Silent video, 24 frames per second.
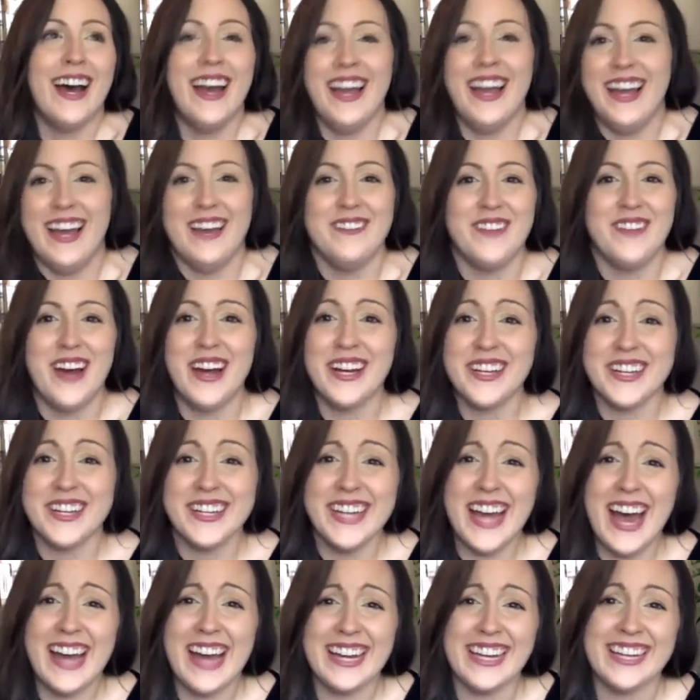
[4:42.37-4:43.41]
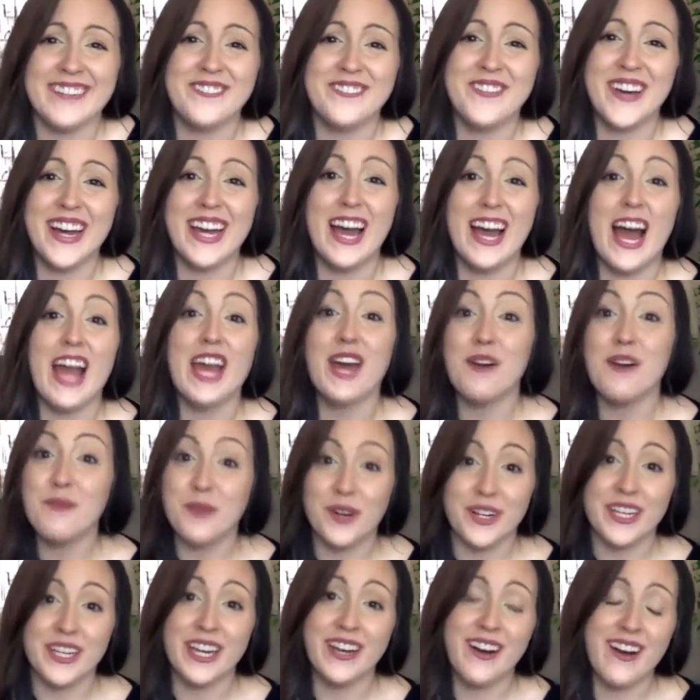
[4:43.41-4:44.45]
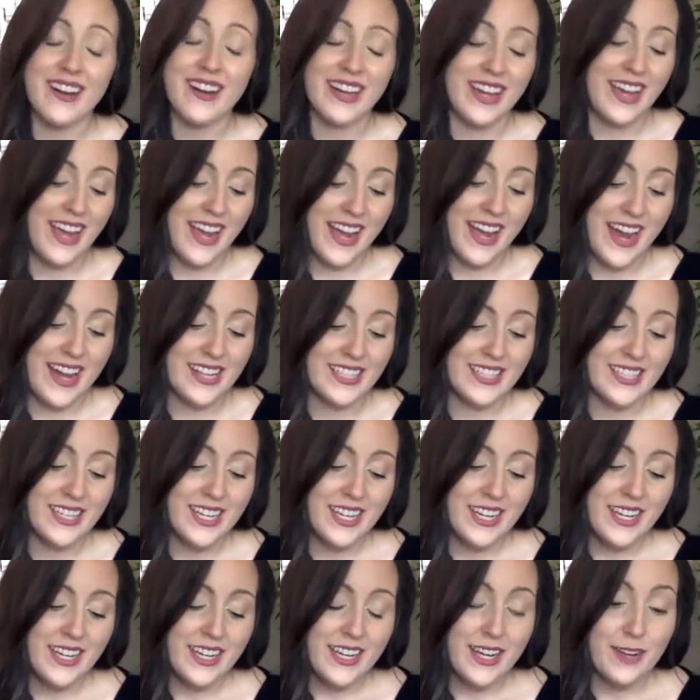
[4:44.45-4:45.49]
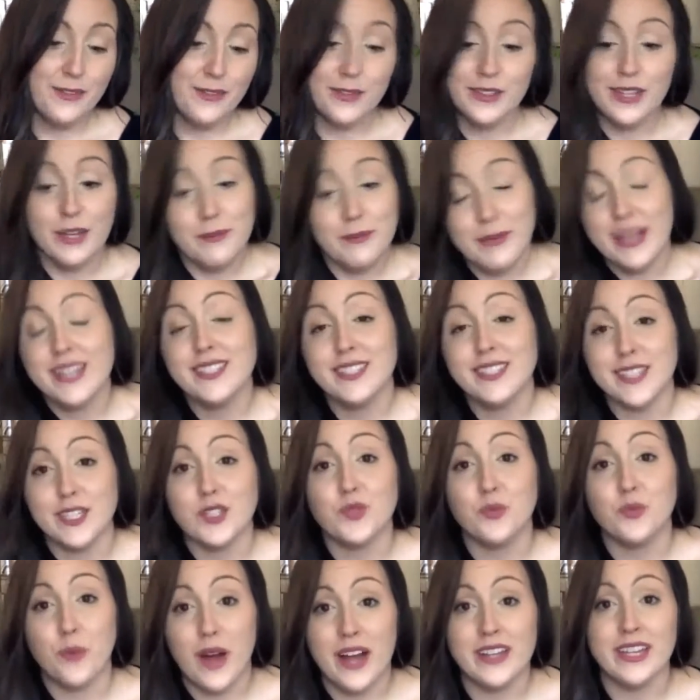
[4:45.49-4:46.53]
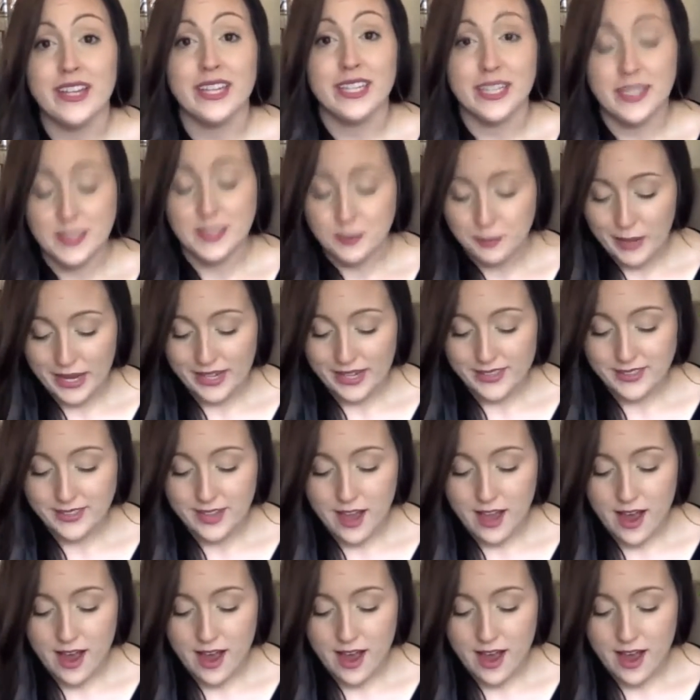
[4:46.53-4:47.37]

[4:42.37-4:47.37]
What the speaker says: I'm not good at it, but I am working on it, and it makes sense why they need space.